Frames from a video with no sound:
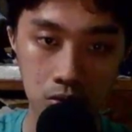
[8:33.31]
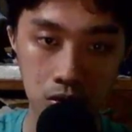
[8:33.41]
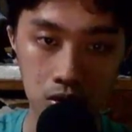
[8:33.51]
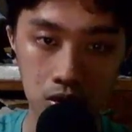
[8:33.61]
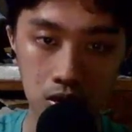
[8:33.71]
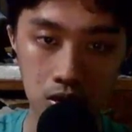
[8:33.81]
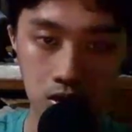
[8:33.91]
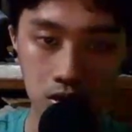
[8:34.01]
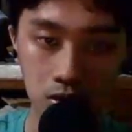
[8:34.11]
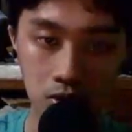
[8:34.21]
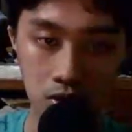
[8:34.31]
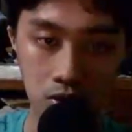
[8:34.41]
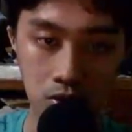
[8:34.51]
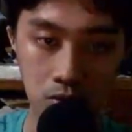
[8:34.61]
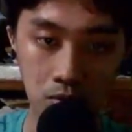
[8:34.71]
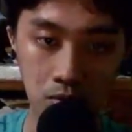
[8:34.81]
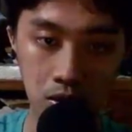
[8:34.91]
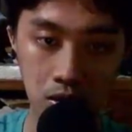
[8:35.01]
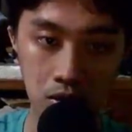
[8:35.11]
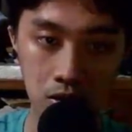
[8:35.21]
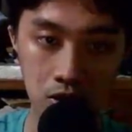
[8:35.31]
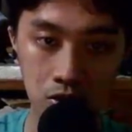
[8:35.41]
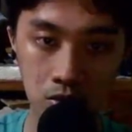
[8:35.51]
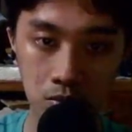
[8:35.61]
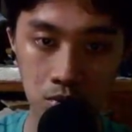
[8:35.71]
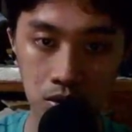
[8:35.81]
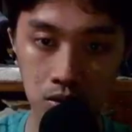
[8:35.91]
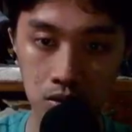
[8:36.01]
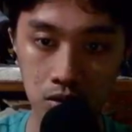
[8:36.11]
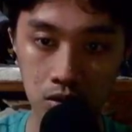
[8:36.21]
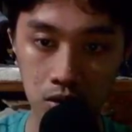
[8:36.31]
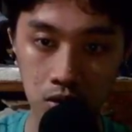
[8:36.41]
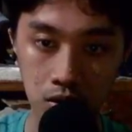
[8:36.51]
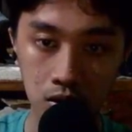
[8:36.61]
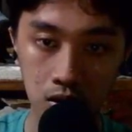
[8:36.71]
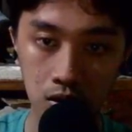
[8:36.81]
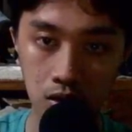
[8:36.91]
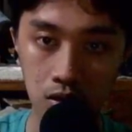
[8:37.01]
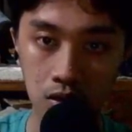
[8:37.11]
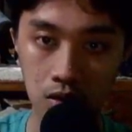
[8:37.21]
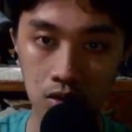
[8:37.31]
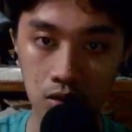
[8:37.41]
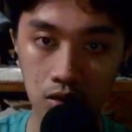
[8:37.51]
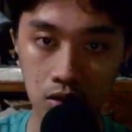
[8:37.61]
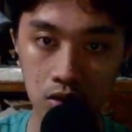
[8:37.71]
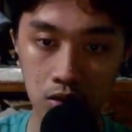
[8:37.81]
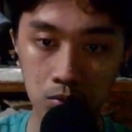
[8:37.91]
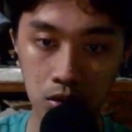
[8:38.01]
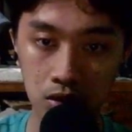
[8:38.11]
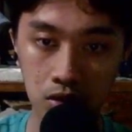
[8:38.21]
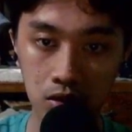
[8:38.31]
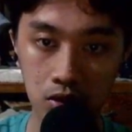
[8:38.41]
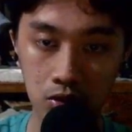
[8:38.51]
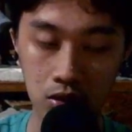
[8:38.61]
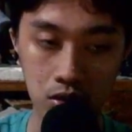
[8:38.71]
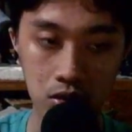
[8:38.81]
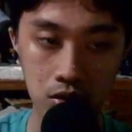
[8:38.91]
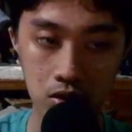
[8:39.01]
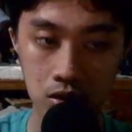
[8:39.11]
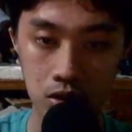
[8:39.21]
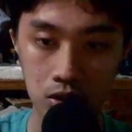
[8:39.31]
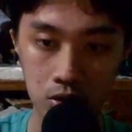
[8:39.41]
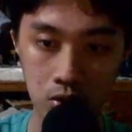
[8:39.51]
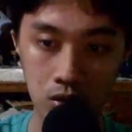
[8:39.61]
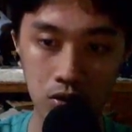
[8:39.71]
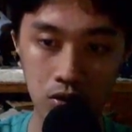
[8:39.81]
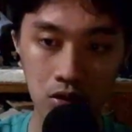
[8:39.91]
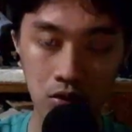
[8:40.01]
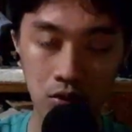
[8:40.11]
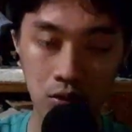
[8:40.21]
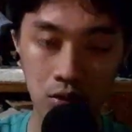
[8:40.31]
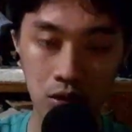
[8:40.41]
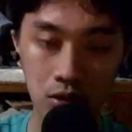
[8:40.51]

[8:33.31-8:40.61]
because it's gonna get consumed by the shrimp pond and this mixing tent right here. So even if you like